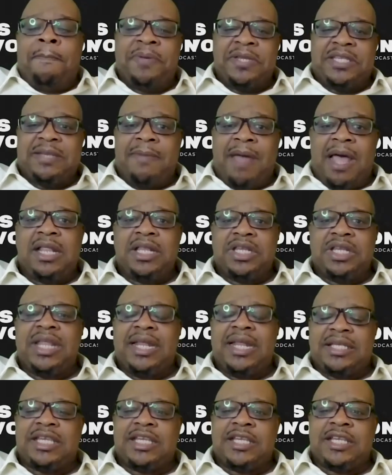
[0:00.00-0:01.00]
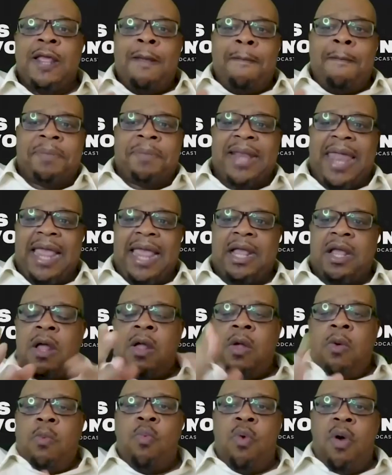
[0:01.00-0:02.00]
epistemology that says black
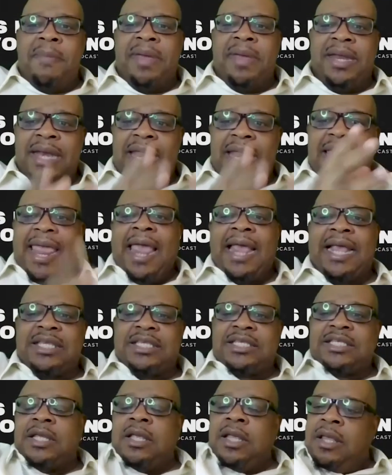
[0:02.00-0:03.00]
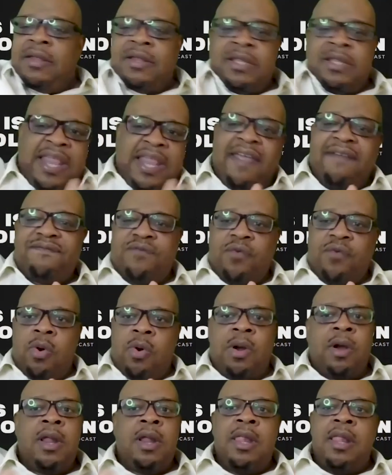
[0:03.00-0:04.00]
woman X,
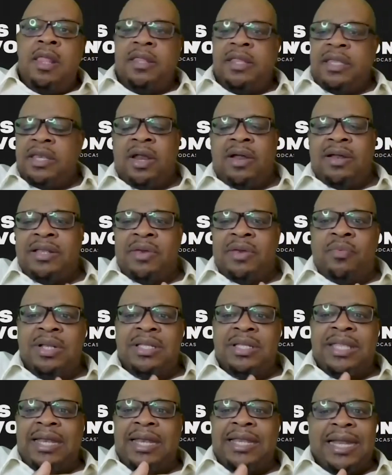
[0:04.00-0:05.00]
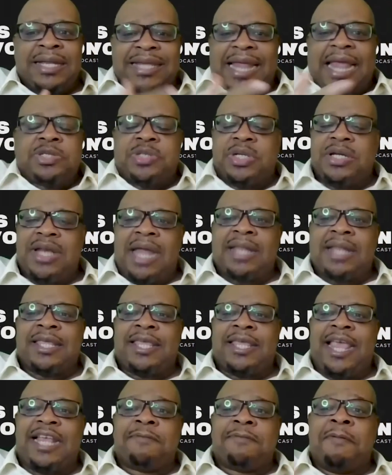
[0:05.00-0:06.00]
therefore no, well, that's actually not
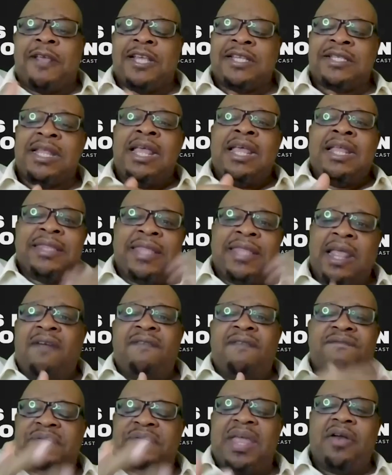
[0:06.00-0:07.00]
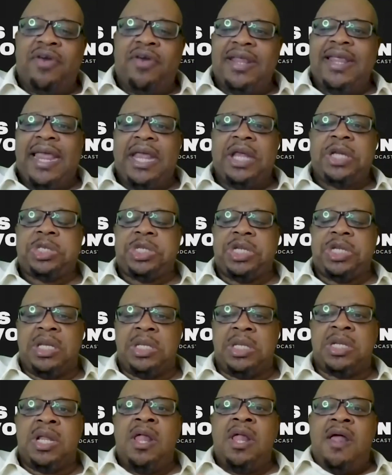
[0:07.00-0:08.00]
the case because there are
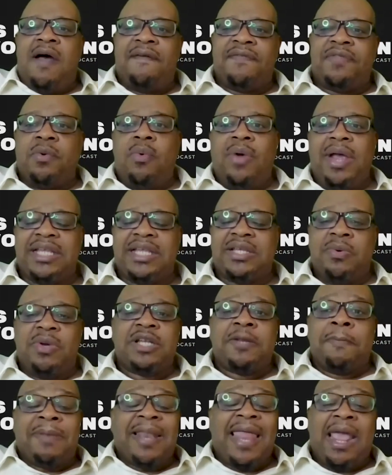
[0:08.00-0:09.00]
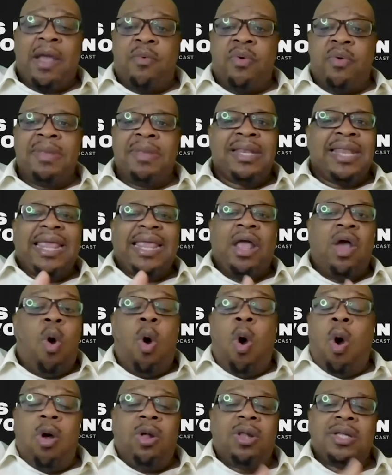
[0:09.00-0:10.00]
variations of the ways in which black women, like
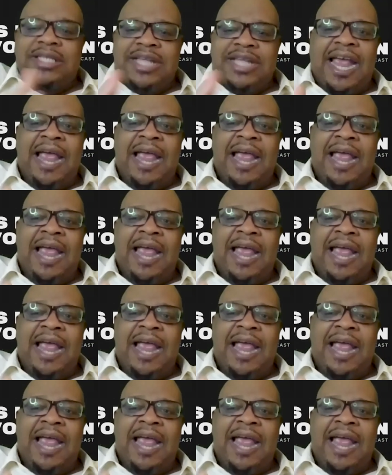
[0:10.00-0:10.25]
all